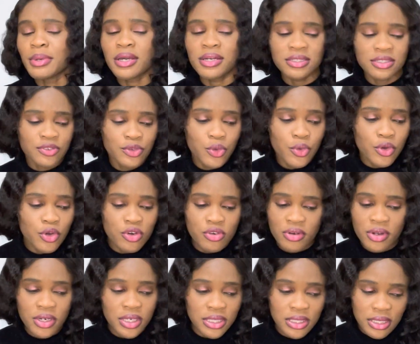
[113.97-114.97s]
the
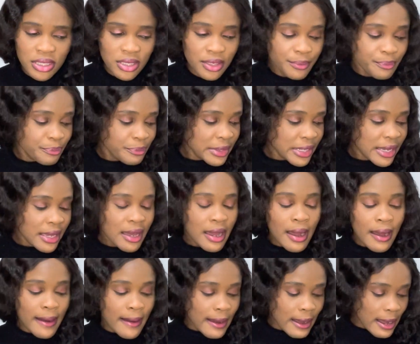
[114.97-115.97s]
corona thing.
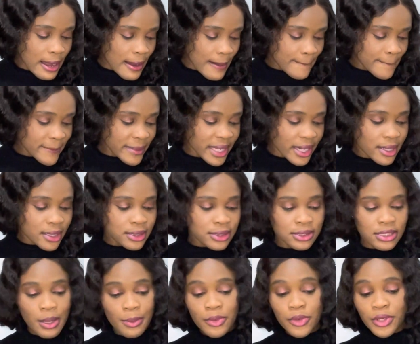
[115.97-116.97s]
Yeah,
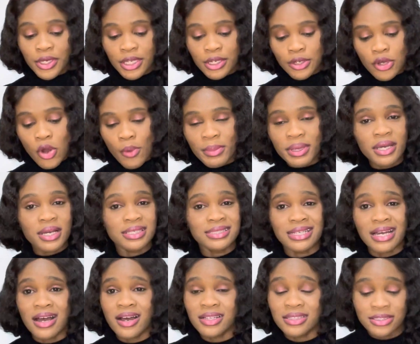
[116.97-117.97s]
I'm looking down because
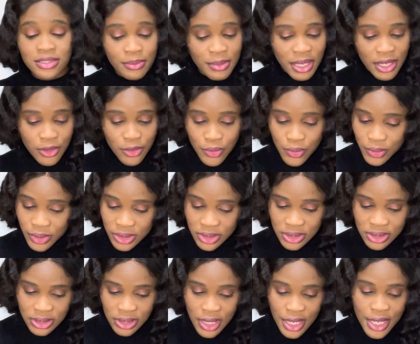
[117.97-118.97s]
I had to make
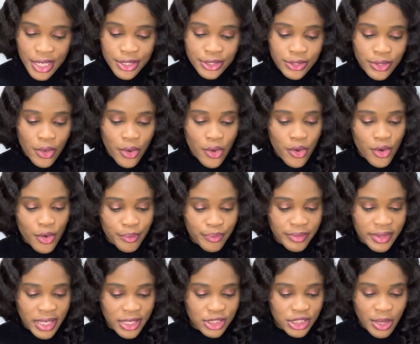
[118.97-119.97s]
notes. So
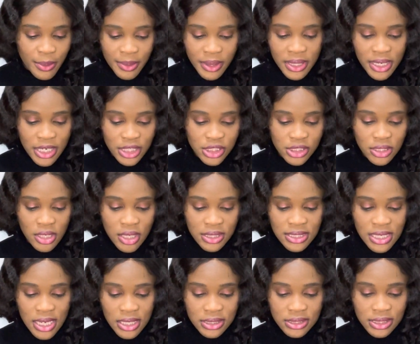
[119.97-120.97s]
Japan National
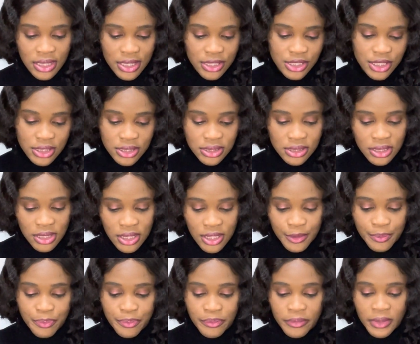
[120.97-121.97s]
Tax
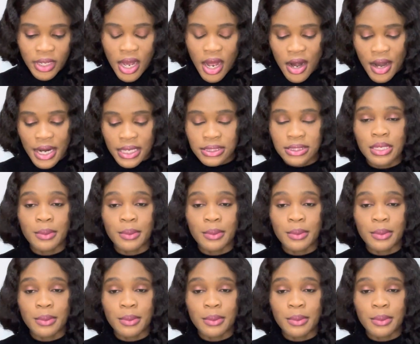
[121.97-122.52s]
Agency. All right, so I'm